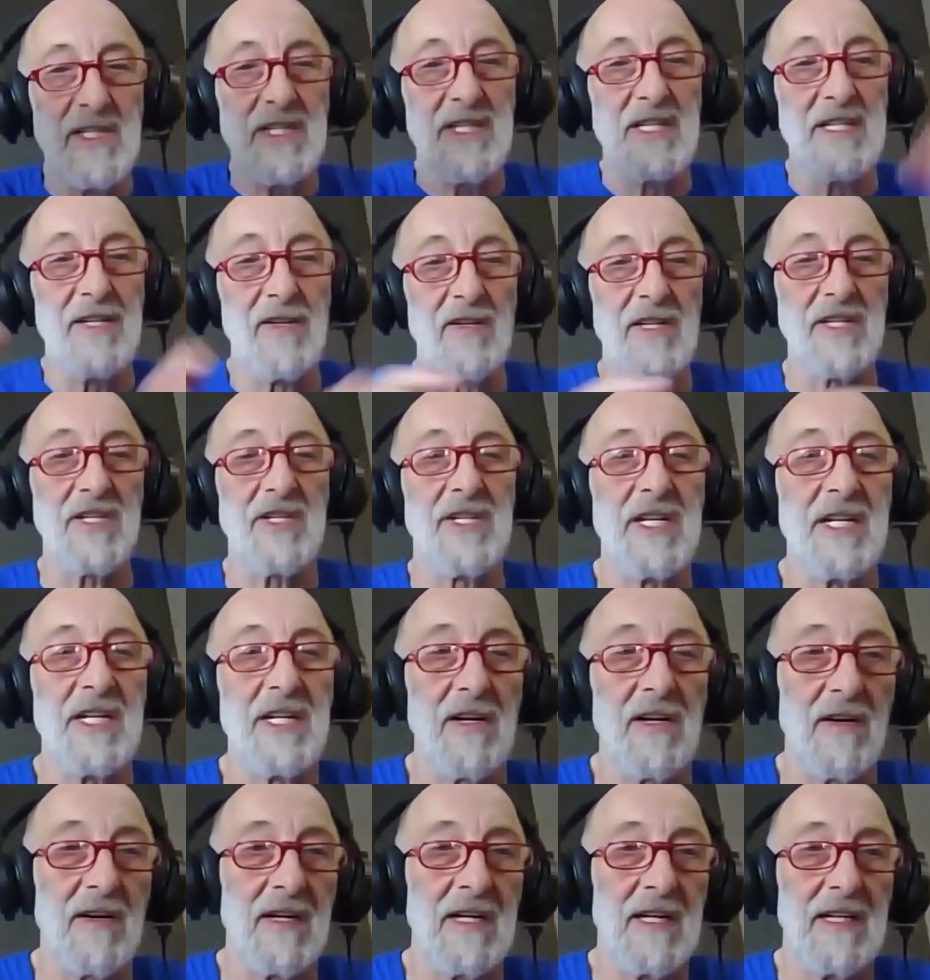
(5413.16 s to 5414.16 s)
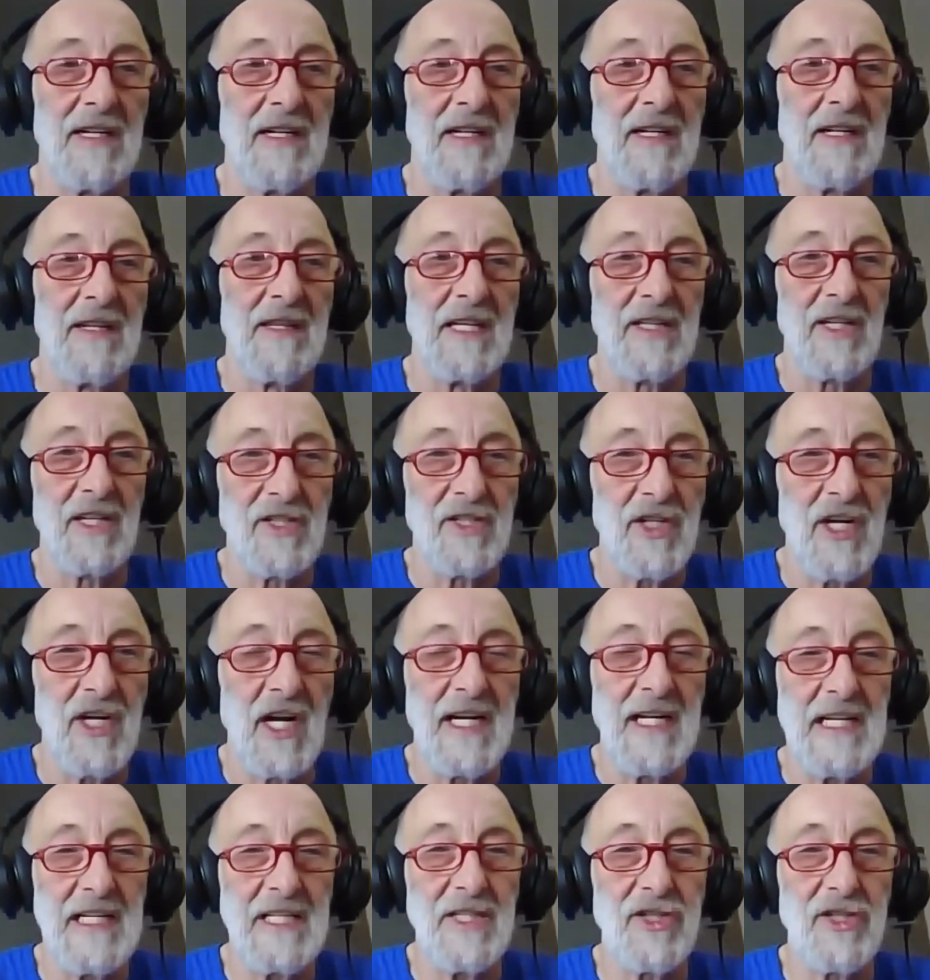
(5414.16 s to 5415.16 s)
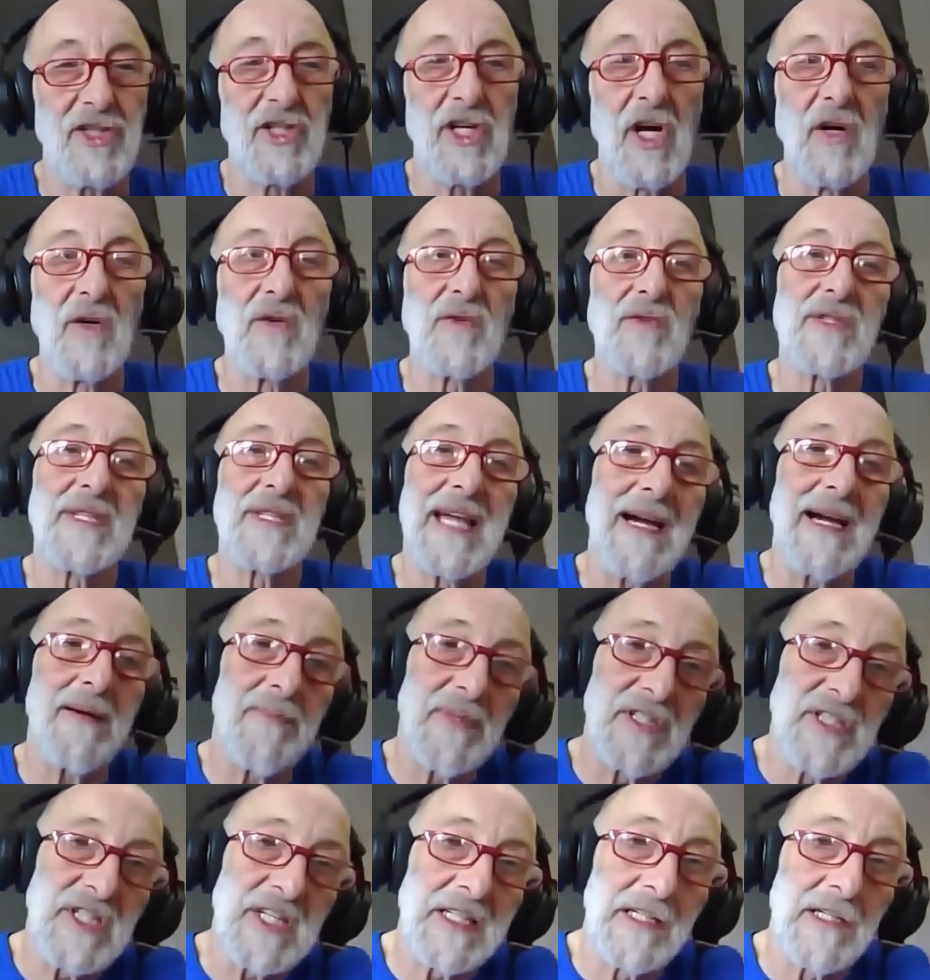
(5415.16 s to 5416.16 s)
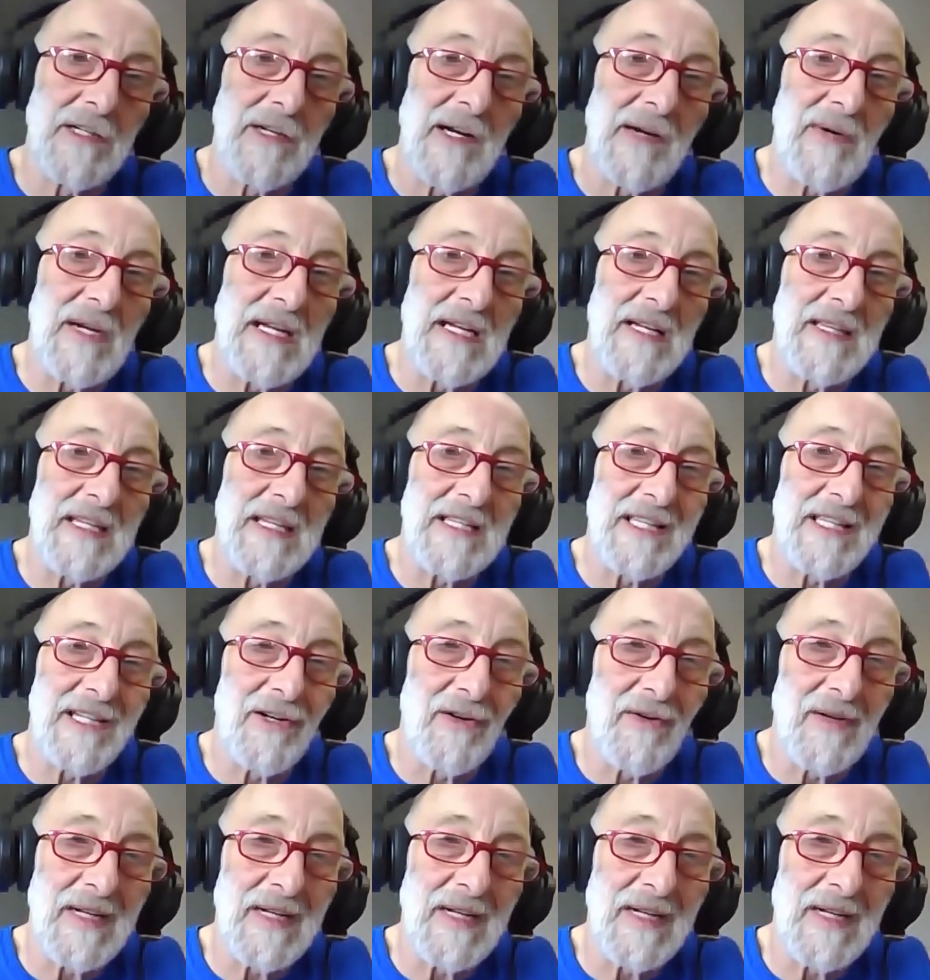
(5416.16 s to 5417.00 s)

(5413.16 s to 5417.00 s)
theorist here, that the Chinese chose that particular area that they're